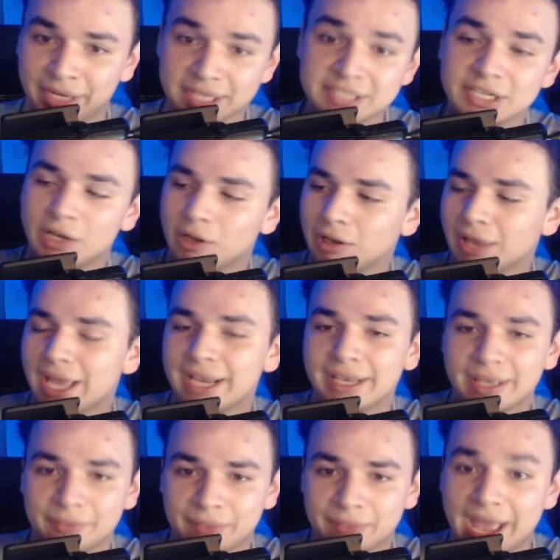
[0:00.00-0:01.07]
until like
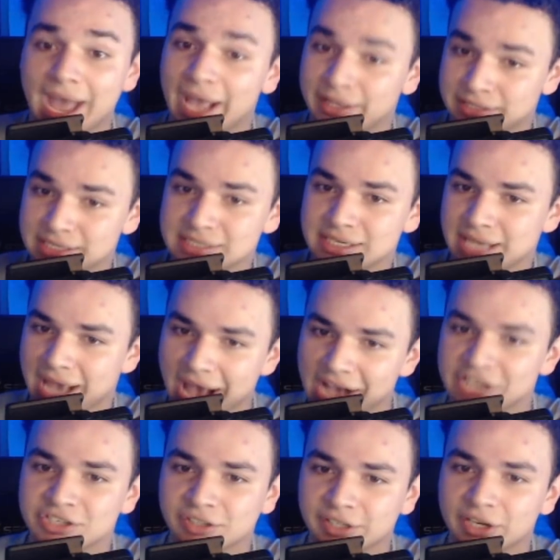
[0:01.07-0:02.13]
they uh, Disney
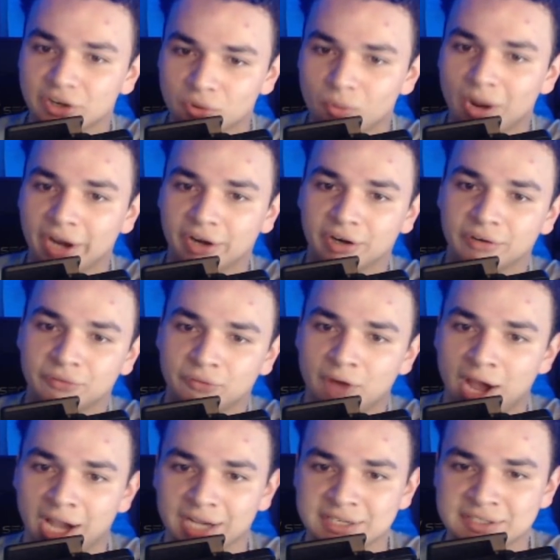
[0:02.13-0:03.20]
actually acquired
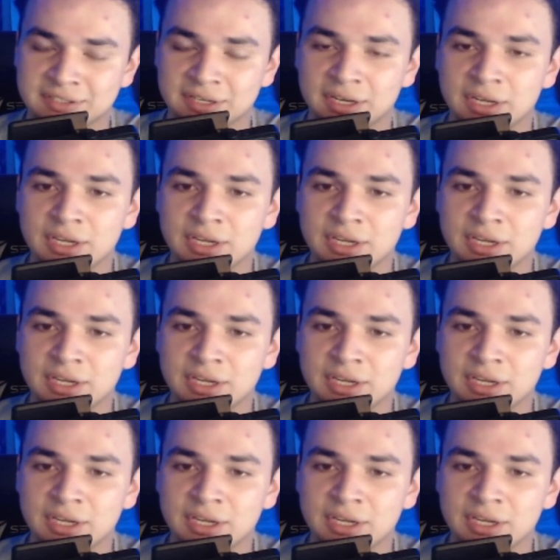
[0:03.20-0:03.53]
Fox.